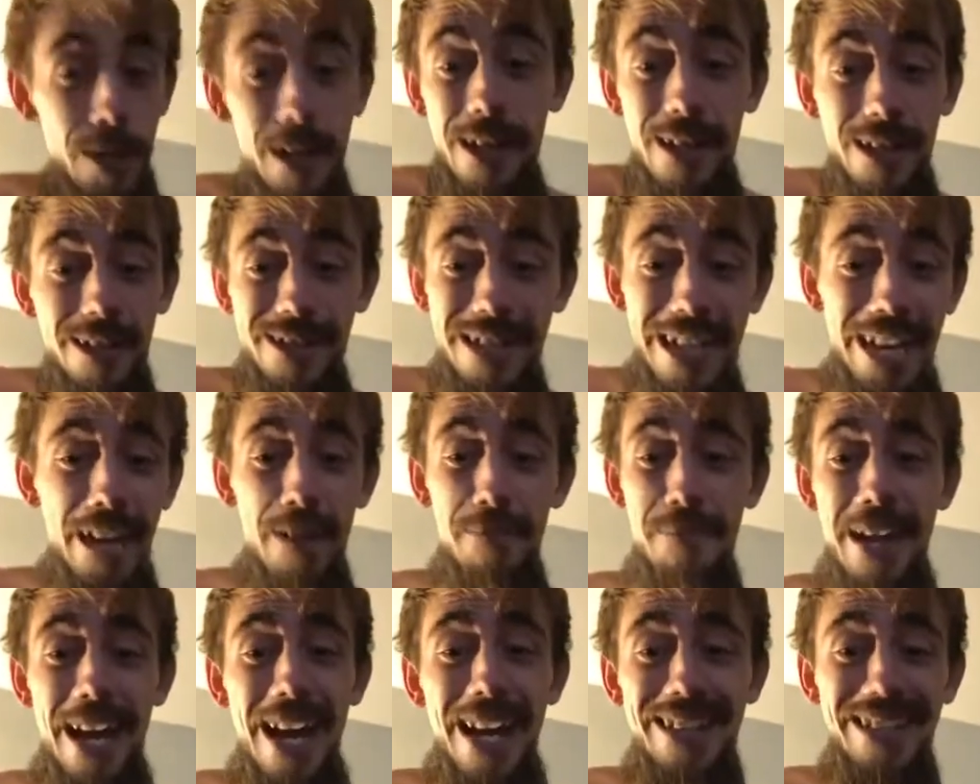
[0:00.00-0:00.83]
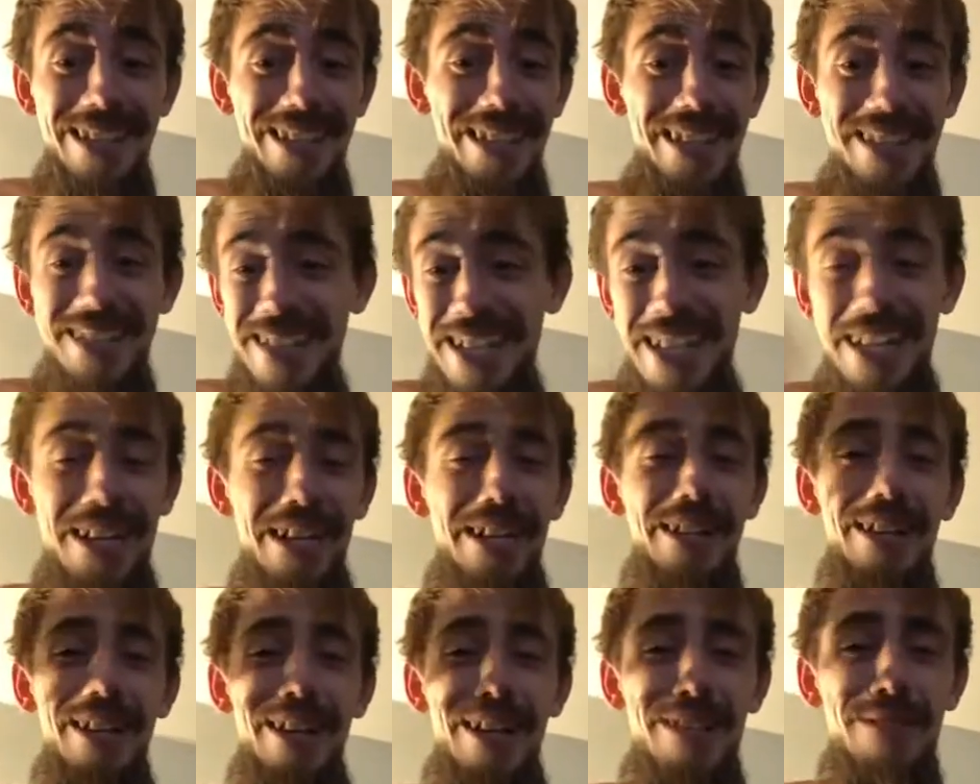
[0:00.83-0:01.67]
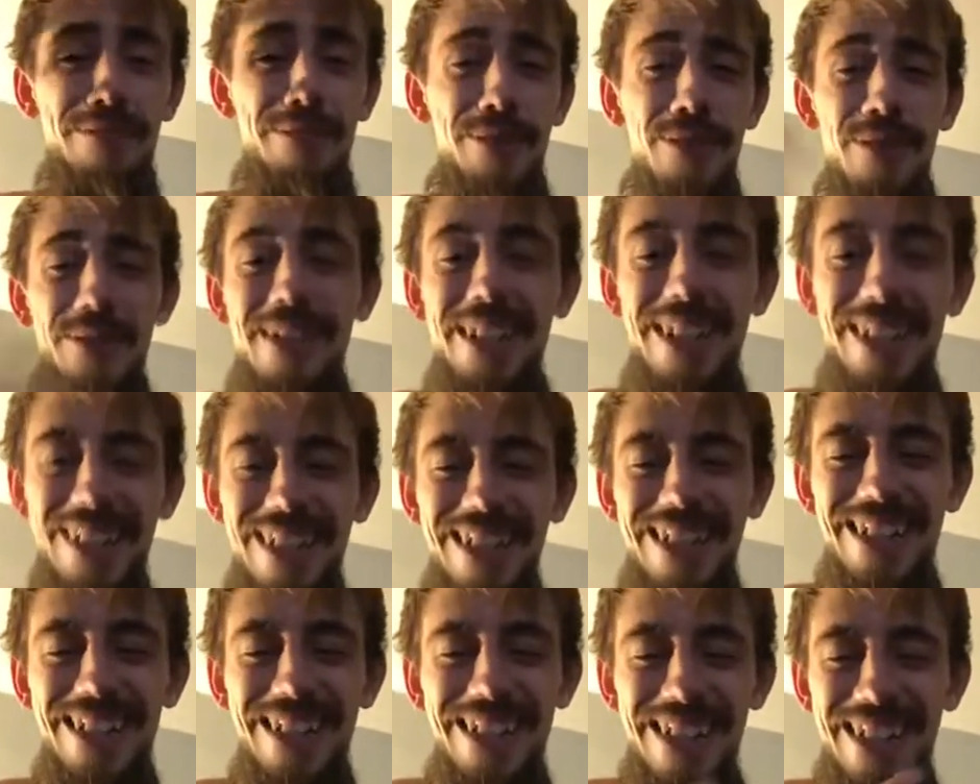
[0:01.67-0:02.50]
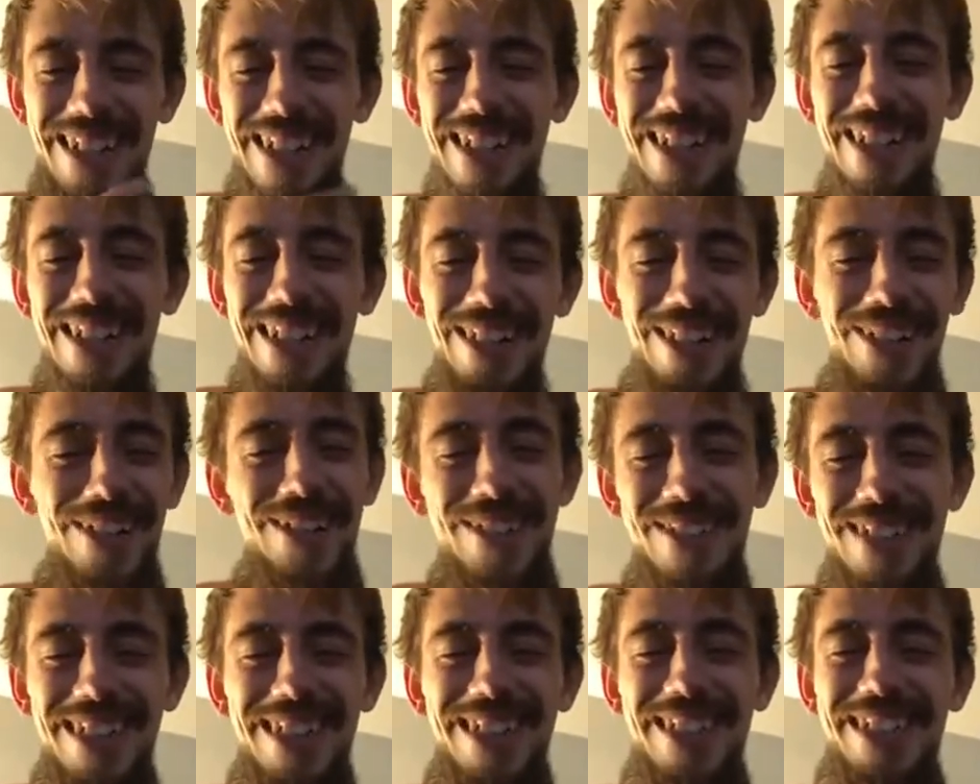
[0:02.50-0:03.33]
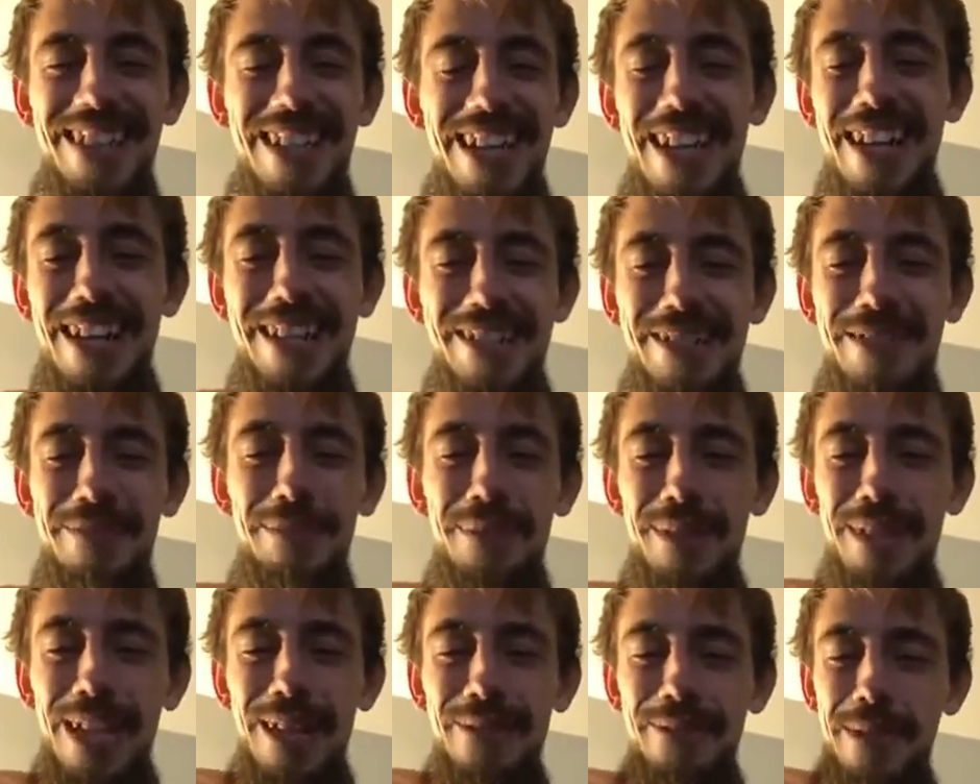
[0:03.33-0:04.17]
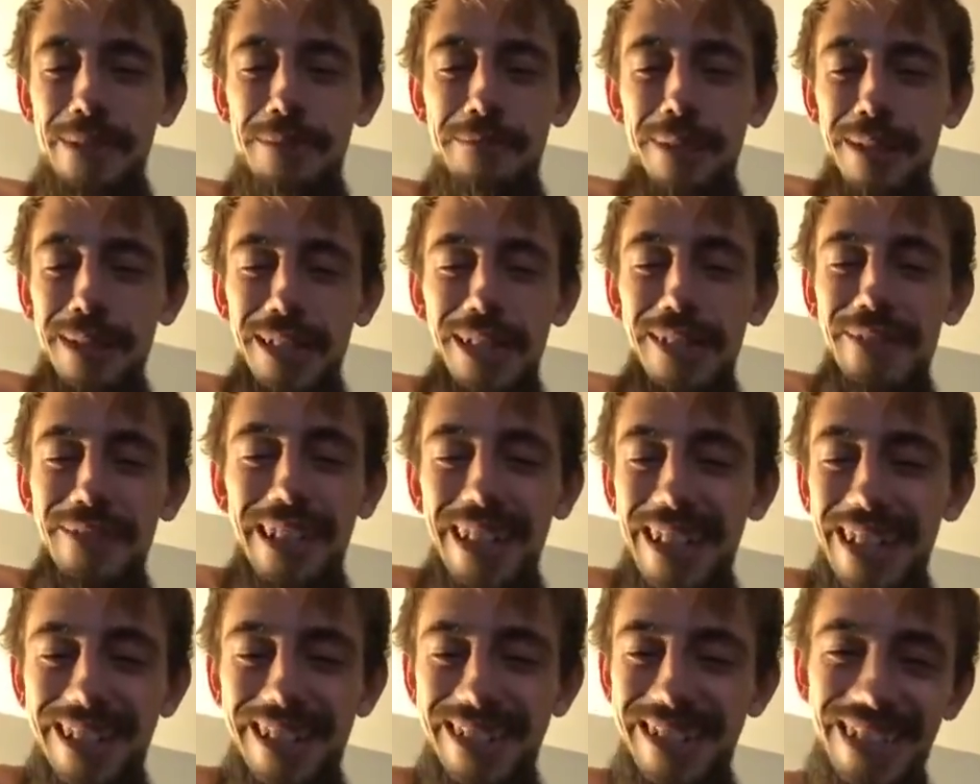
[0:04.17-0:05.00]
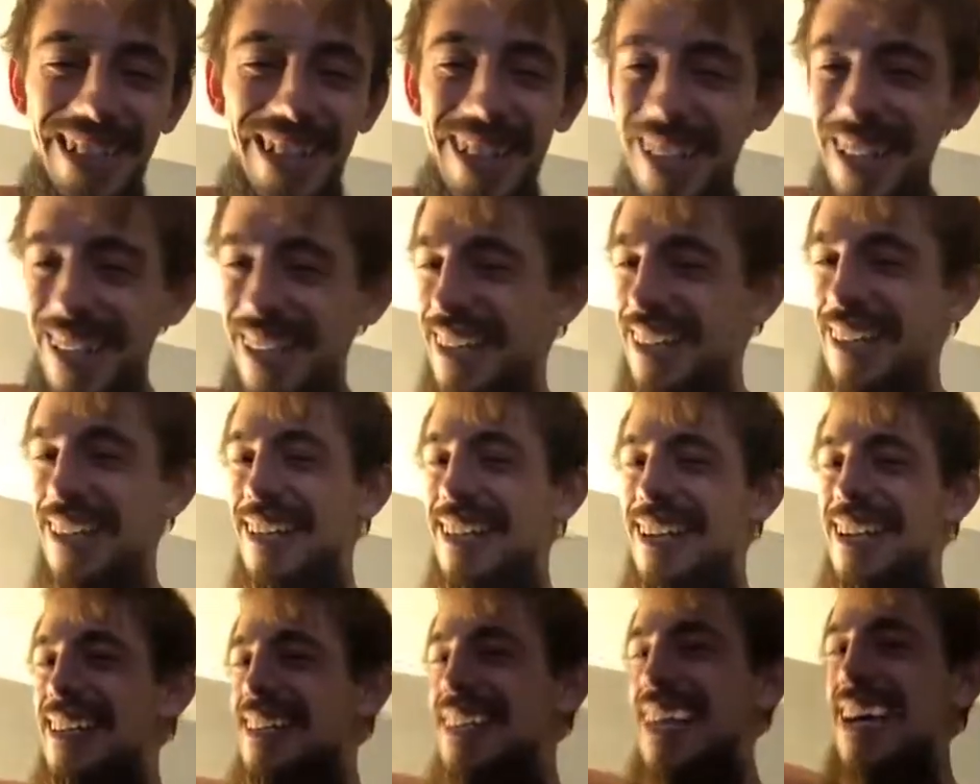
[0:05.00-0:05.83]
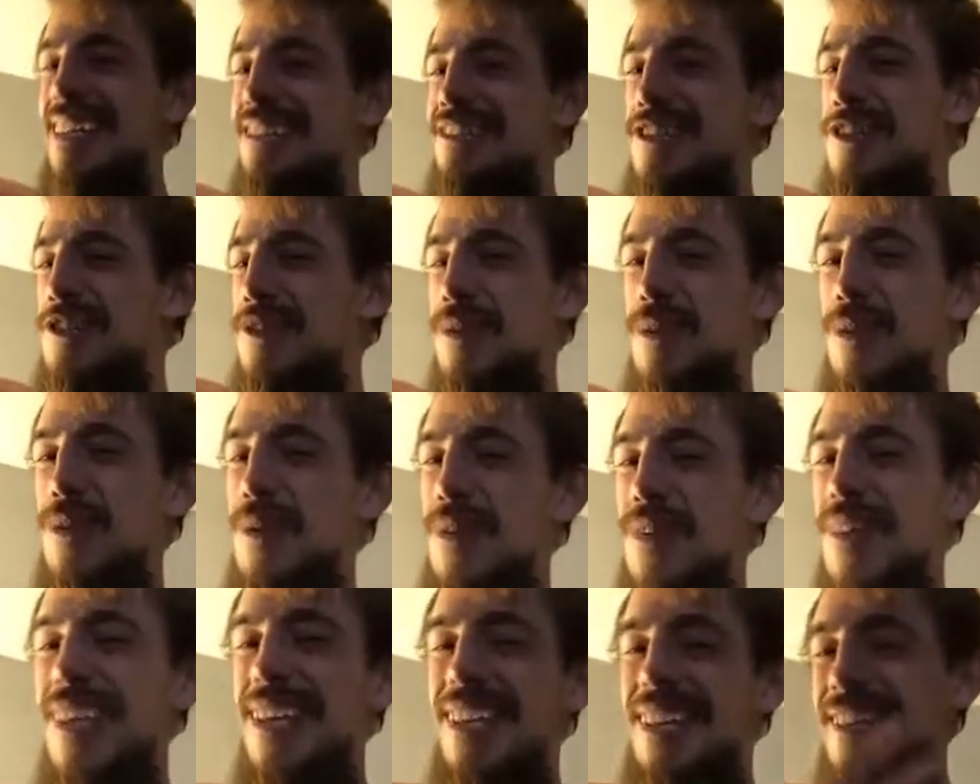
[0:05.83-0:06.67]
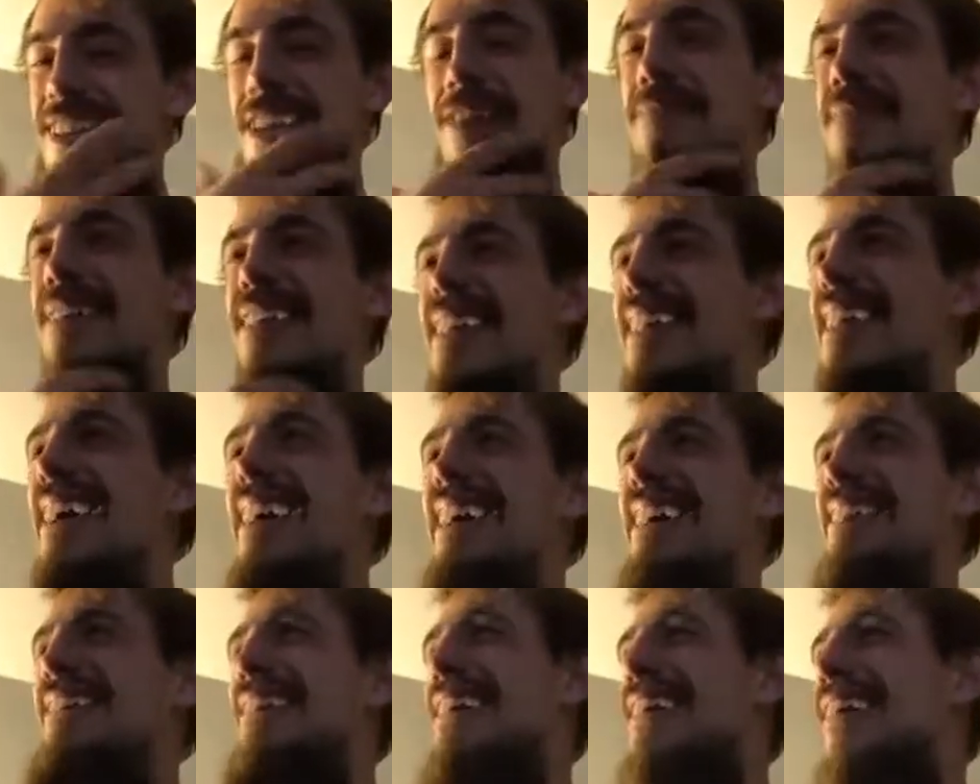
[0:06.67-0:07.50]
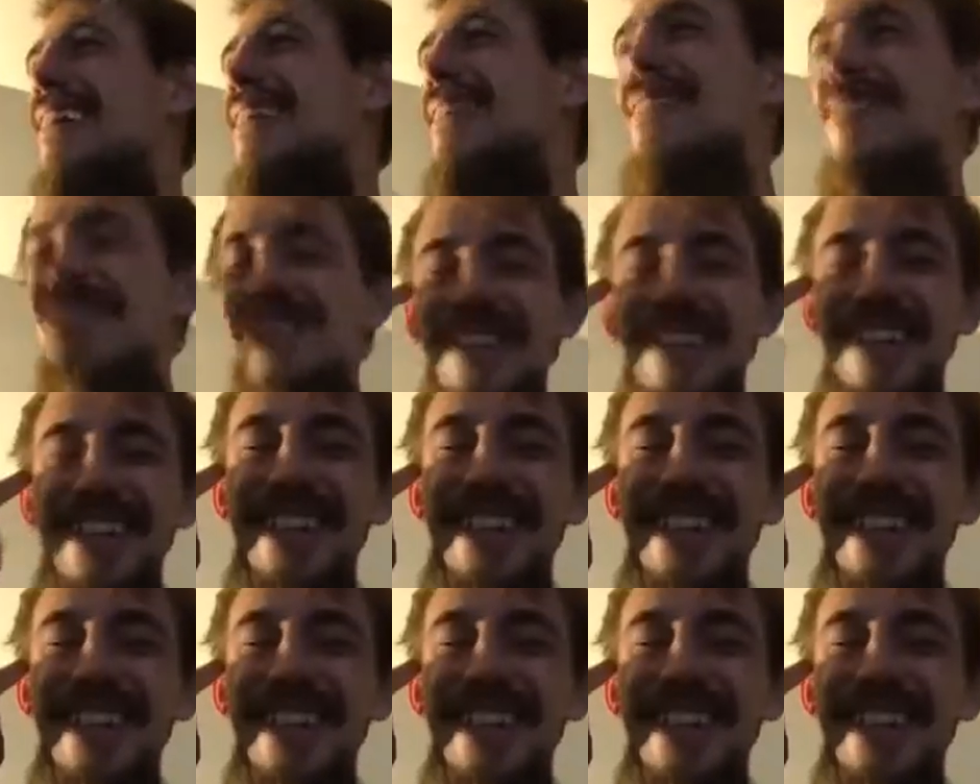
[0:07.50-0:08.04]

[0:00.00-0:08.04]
to take it back to the Santa Claus movie? You know, seeing isn't believing, believing is seeing, and that's the truth. They've been, we were,